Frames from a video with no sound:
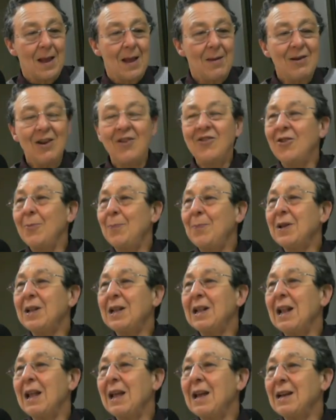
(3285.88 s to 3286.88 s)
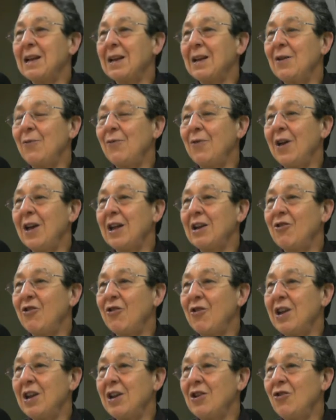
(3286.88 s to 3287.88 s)
I mean, it's a bit like if I
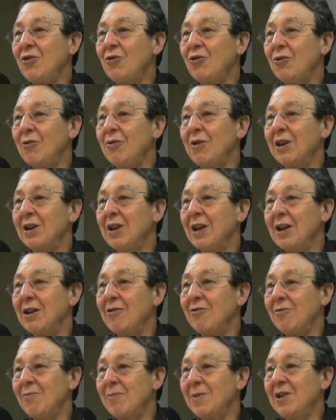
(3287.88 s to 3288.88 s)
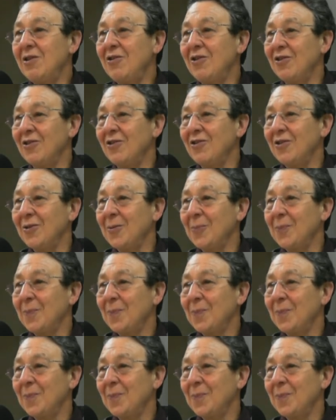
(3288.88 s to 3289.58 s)
train you to run 100 meters.